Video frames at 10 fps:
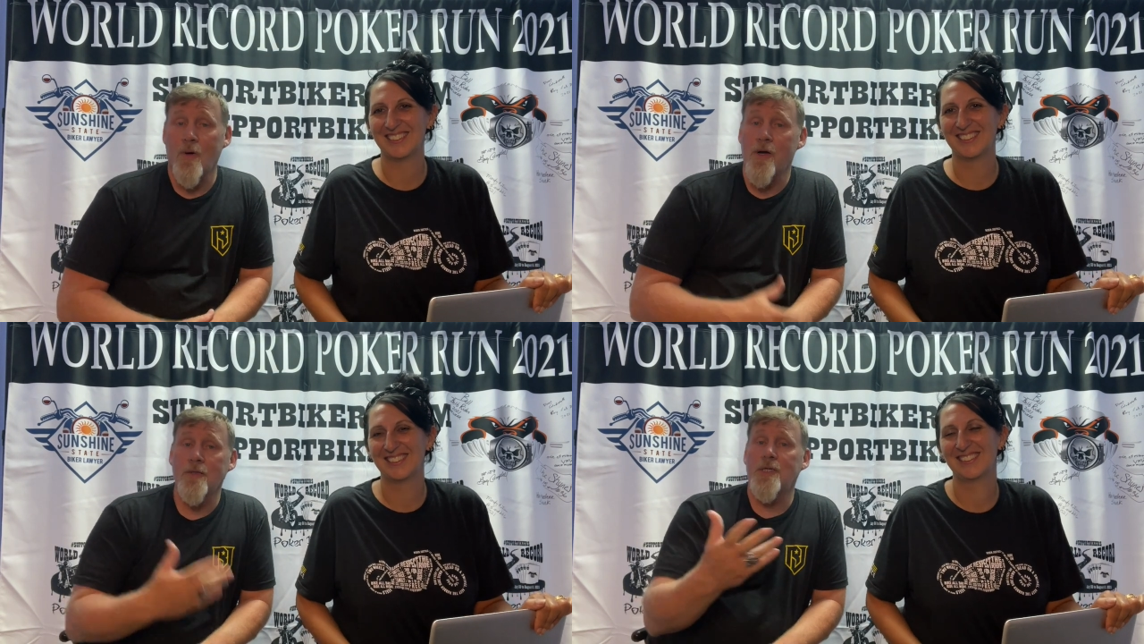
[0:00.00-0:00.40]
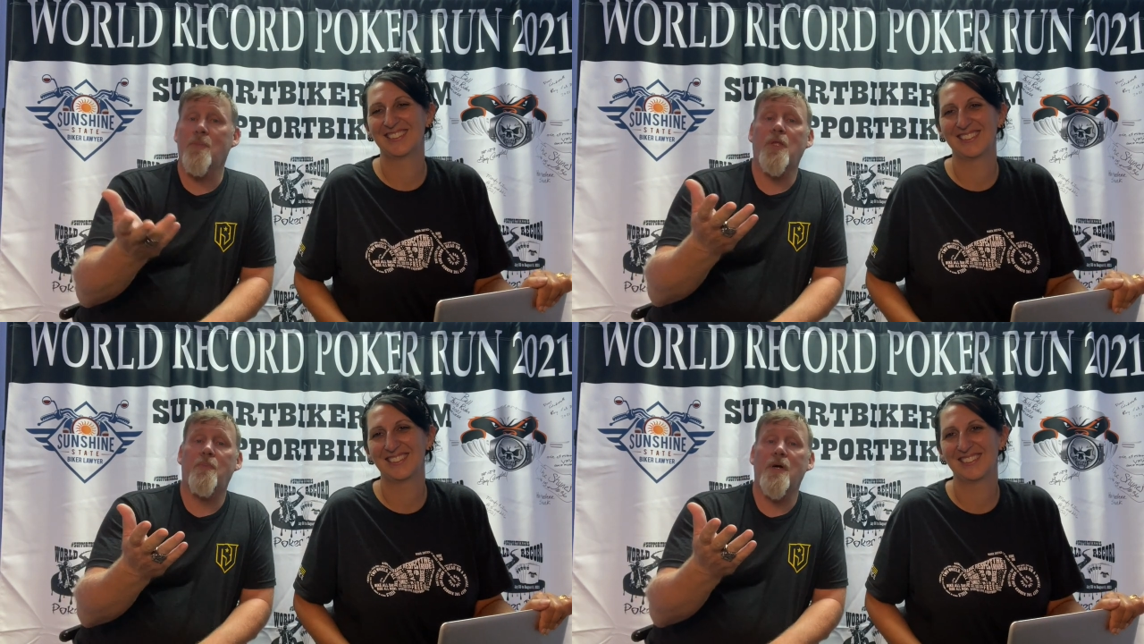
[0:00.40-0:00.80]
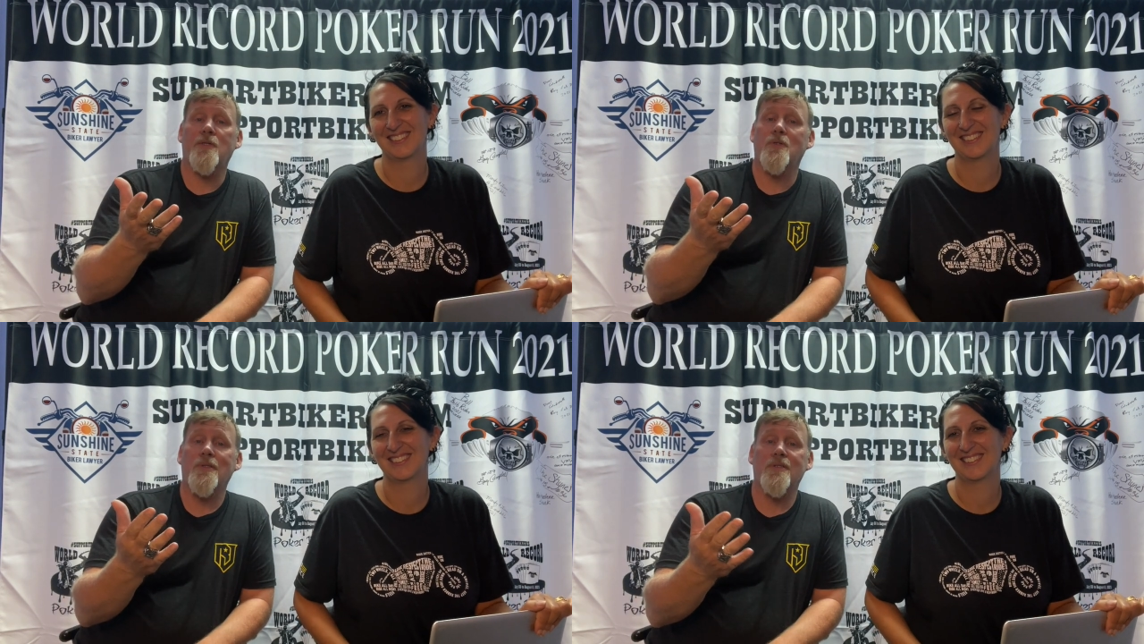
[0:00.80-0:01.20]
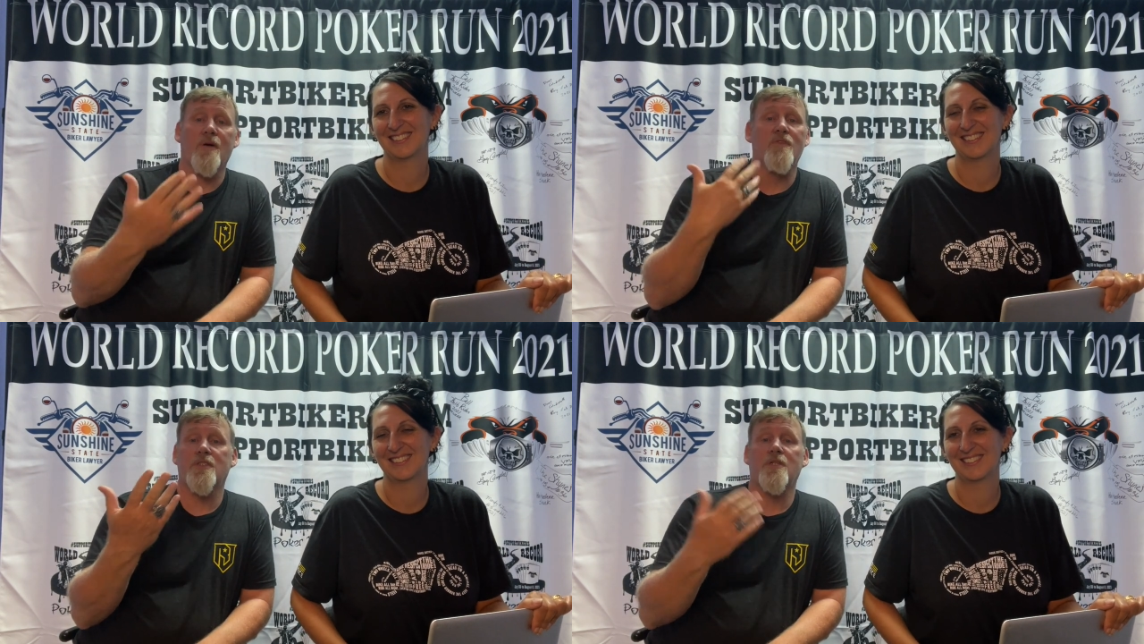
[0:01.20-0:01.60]
Speaker 1: So here are some of the pictures
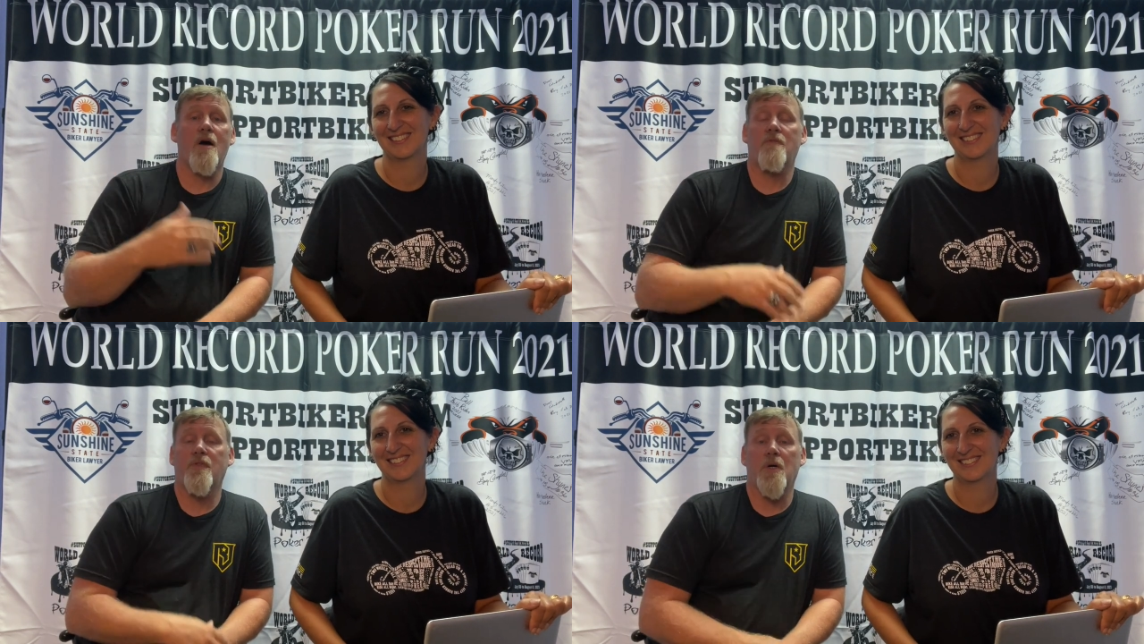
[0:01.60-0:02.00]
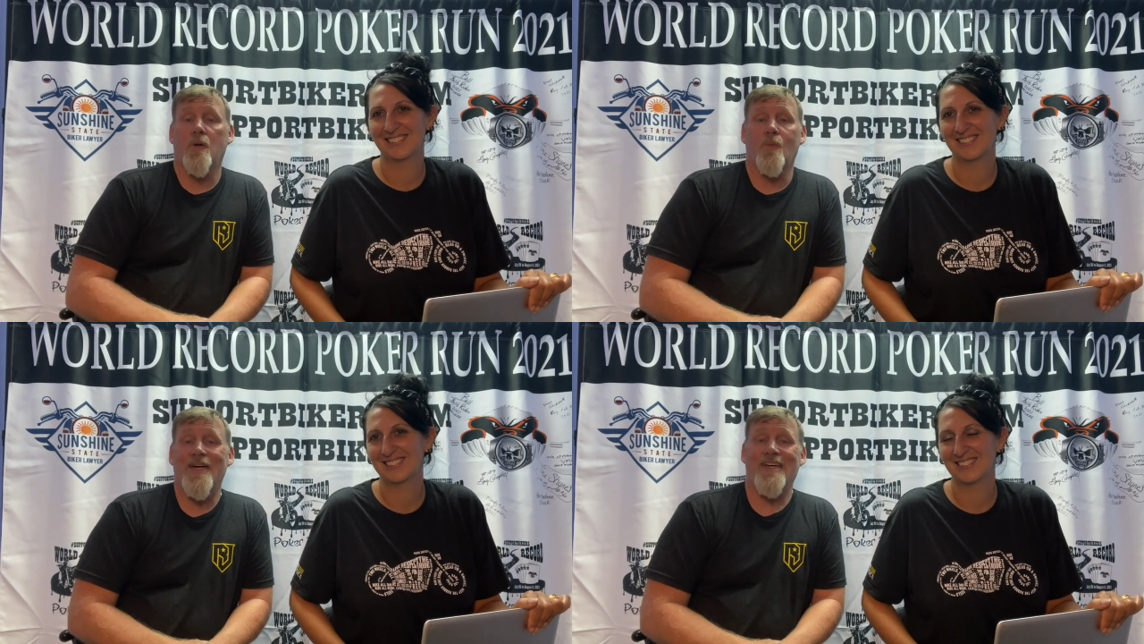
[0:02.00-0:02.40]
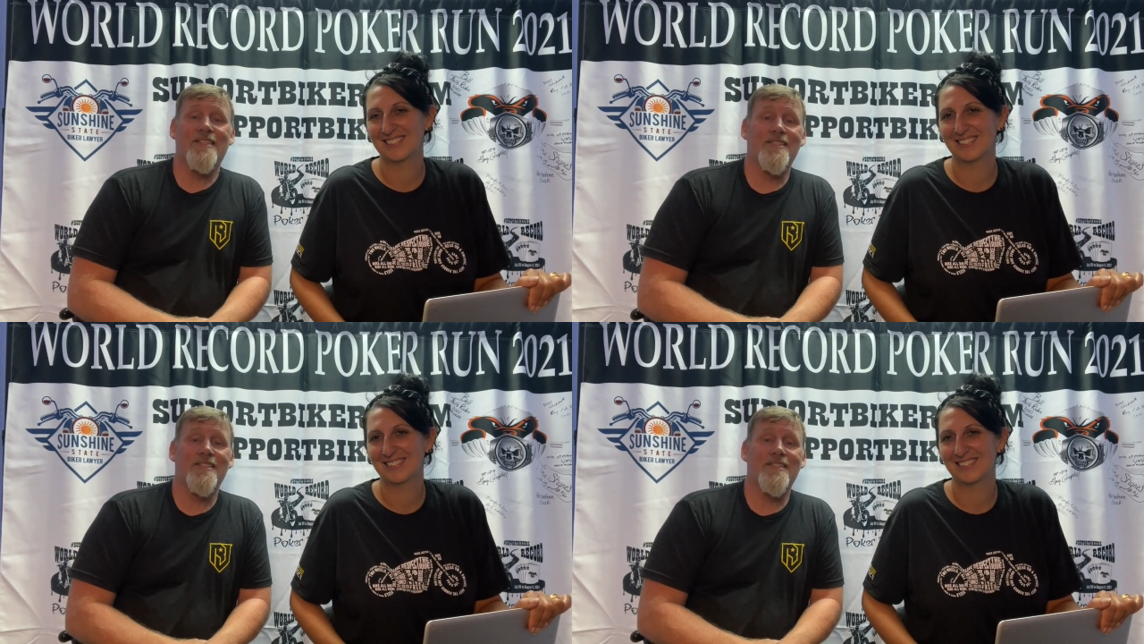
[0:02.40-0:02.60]
of the stuff that we didn't